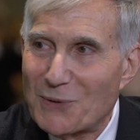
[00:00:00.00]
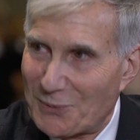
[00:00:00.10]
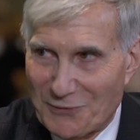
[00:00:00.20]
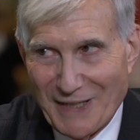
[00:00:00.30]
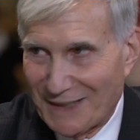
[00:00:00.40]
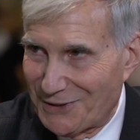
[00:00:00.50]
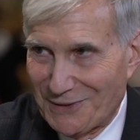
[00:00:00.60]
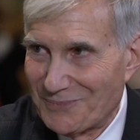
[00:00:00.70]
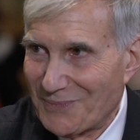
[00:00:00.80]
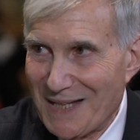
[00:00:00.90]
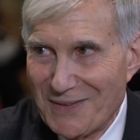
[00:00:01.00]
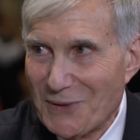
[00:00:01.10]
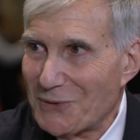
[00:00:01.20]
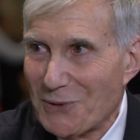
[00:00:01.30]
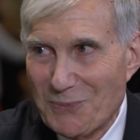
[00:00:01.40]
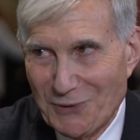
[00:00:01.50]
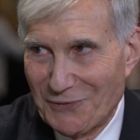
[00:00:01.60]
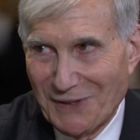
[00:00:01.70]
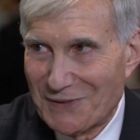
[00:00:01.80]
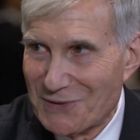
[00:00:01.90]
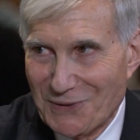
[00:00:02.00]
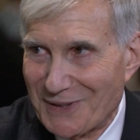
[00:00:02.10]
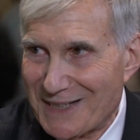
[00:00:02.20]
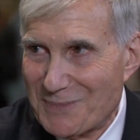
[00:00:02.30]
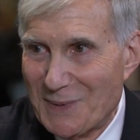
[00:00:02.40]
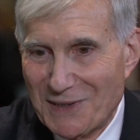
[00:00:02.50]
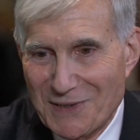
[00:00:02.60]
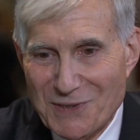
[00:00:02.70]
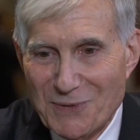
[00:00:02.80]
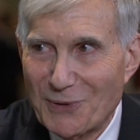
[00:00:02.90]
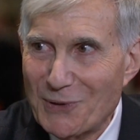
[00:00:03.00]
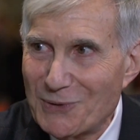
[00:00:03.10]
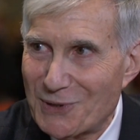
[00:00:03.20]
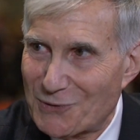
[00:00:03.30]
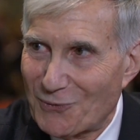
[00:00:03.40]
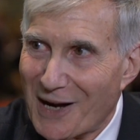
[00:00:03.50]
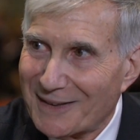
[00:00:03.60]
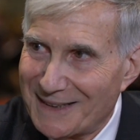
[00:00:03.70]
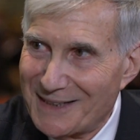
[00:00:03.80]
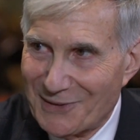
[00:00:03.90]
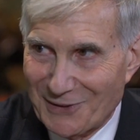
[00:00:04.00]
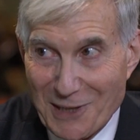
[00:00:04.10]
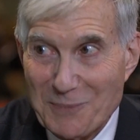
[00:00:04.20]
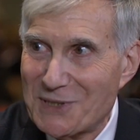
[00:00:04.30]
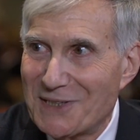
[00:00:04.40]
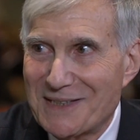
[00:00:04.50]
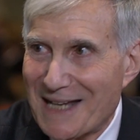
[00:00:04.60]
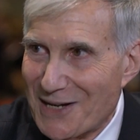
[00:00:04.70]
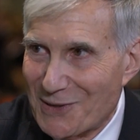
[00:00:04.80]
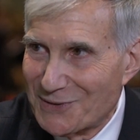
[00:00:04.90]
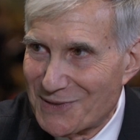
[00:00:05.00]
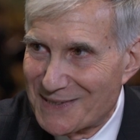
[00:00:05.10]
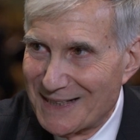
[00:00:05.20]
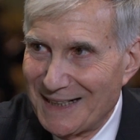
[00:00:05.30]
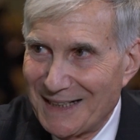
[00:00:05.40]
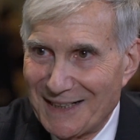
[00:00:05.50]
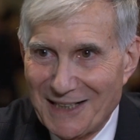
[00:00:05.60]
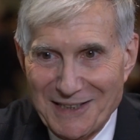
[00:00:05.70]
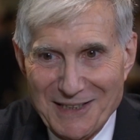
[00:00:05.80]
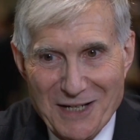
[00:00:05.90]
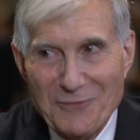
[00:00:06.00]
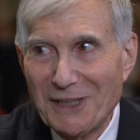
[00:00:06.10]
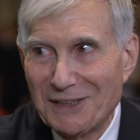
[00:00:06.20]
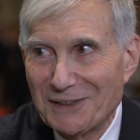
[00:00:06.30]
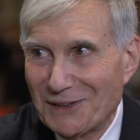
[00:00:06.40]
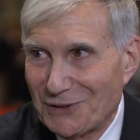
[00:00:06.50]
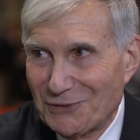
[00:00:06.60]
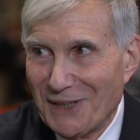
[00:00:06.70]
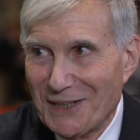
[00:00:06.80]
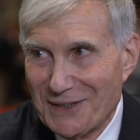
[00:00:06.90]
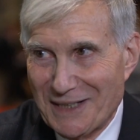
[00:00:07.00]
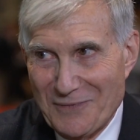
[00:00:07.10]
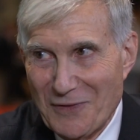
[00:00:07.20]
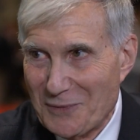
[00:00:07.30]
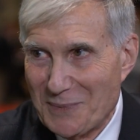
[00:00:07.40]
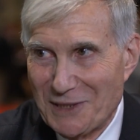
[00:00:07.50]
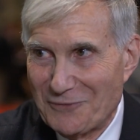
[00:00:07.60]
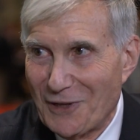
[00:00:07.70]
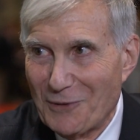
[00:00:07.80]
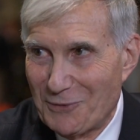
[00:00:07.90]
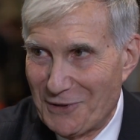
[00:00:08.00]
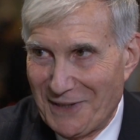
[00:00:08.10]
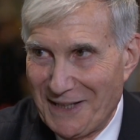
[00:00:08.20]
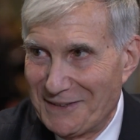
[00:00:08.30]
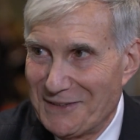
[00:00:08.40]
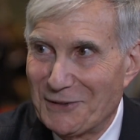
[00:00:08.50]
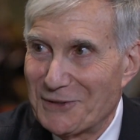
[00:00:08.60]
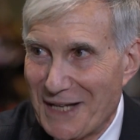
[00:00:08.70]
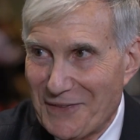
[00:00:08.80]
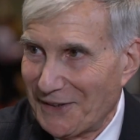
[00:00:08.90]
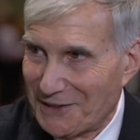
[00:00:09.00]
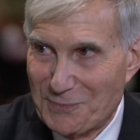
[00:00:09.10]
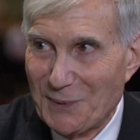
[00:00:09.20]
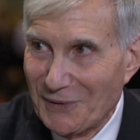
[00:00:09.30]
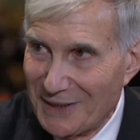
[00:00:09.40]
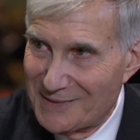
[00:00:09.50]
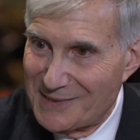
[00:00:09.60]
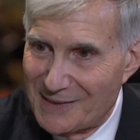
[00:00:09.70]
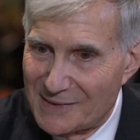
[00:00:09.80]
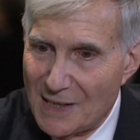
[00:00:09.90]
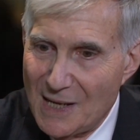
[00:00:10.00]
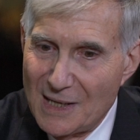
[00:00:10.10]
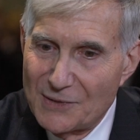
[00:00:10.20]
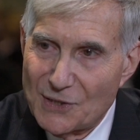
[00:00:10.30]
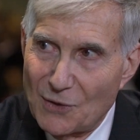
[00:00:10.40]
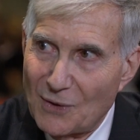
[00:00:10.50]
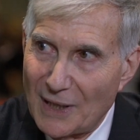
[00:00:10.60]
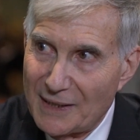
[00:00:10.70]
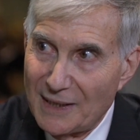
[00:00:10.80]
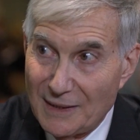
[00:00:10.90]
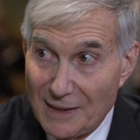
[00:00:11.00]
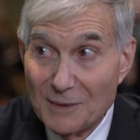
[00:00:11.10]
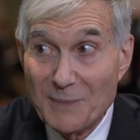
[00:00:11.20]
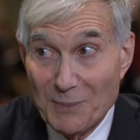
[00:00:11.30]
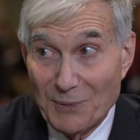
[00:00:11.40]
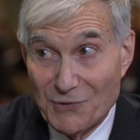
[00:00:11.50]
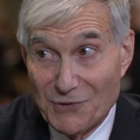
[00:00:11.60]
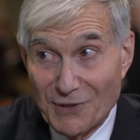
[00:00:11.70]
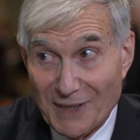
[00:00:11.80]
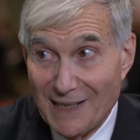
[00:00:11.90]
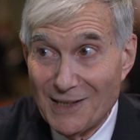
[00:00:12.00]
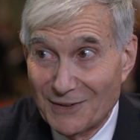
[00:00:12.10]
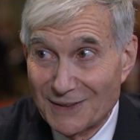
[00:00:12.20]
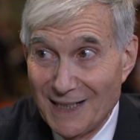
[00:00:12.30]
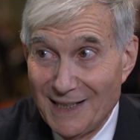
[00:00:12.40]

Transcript: no perfection. There are no perfect stories because the road is rocky. There are ups and downs. Uh, every clinical trial that I've ever been involved with had near-death experiences. So I think the young people starting out